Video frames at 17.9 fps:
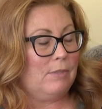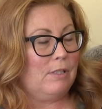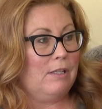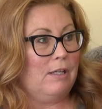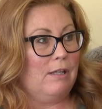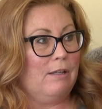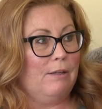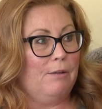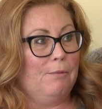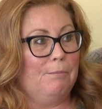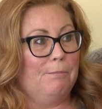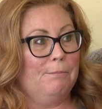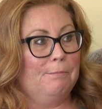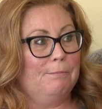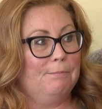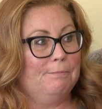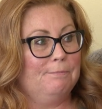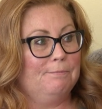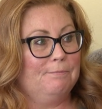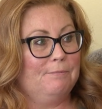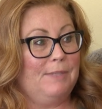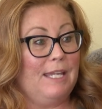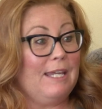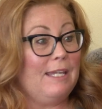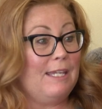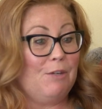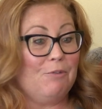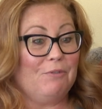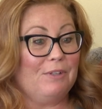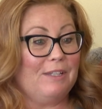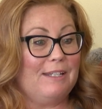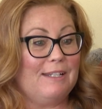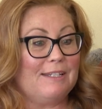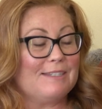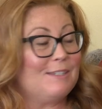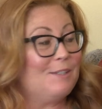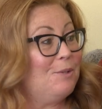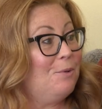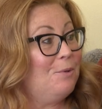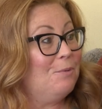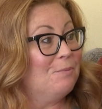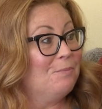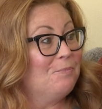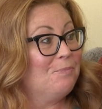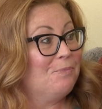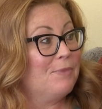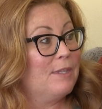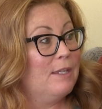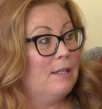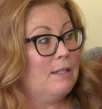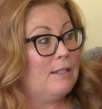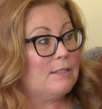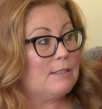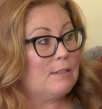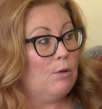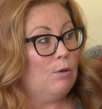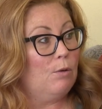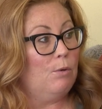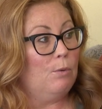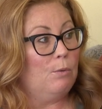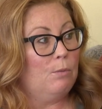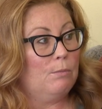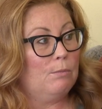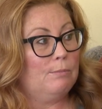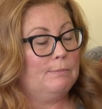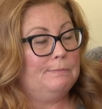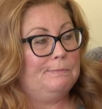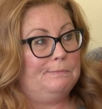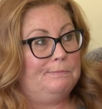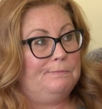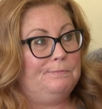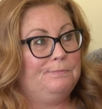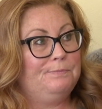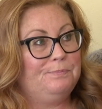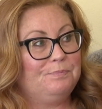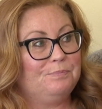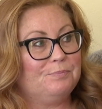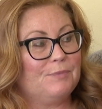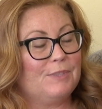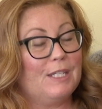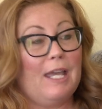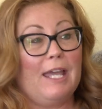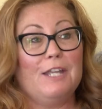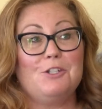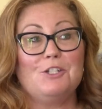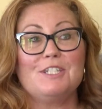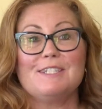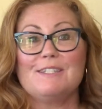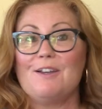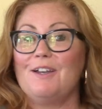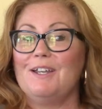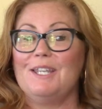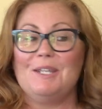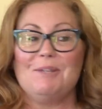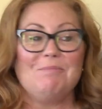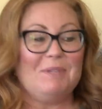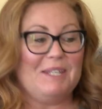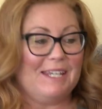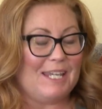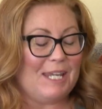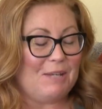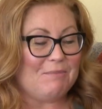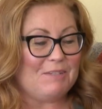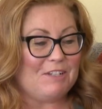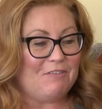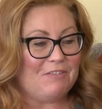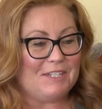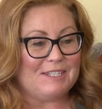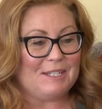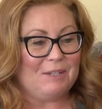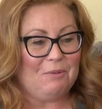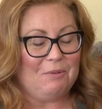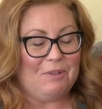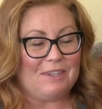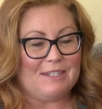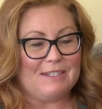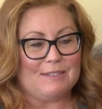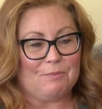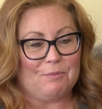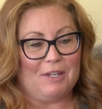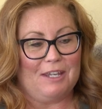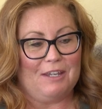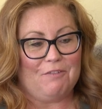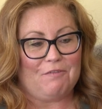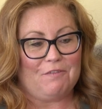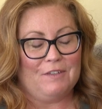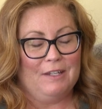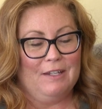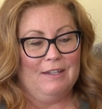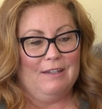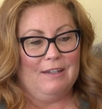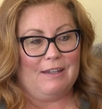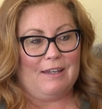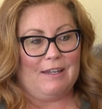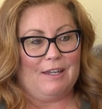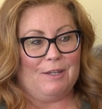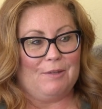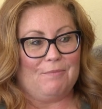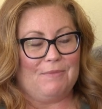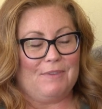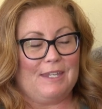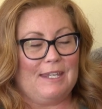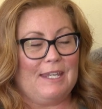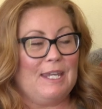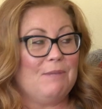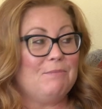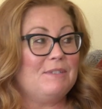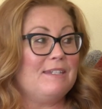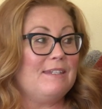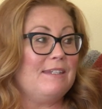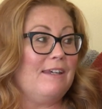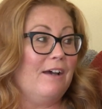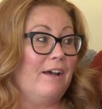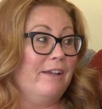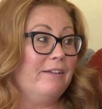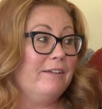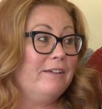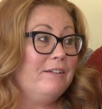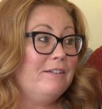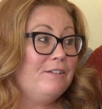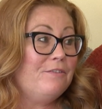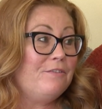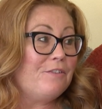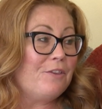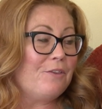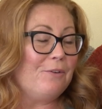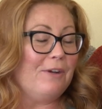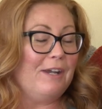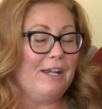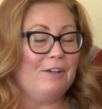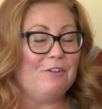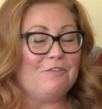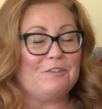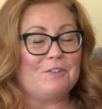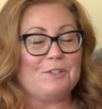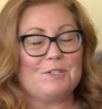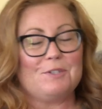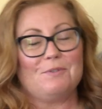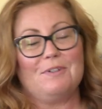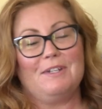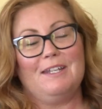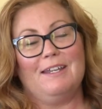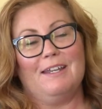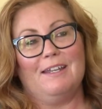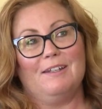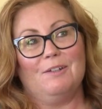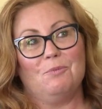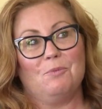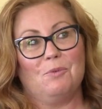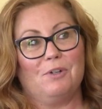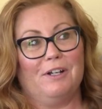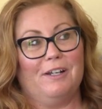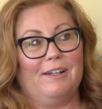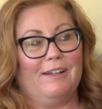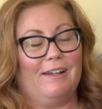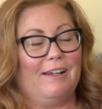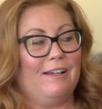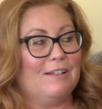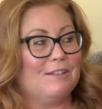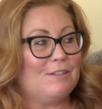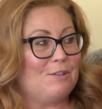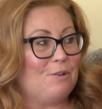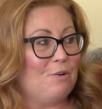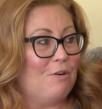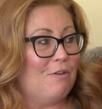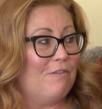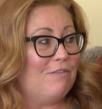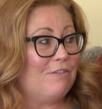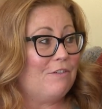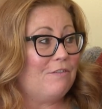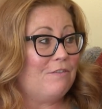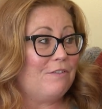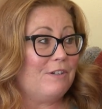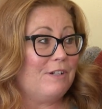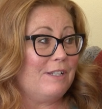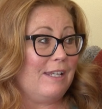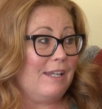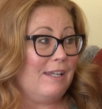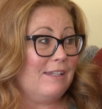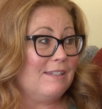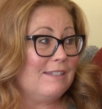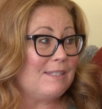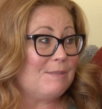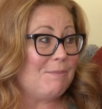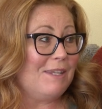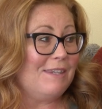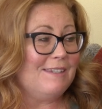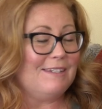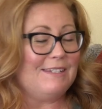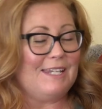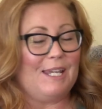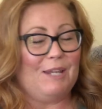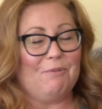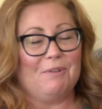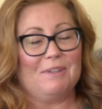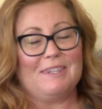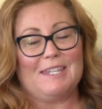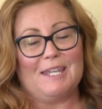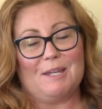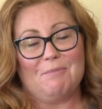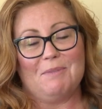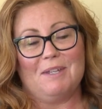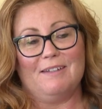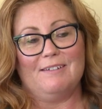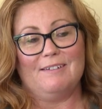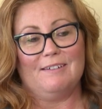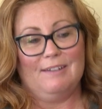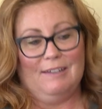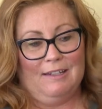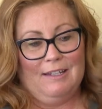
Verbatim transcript: Um, yeah, he really doesn't know. So I just saw him. He came to visit with his wife. Um, they came to the island for their anniversary, and Warren and I got to go over for a day and spend the day with them and,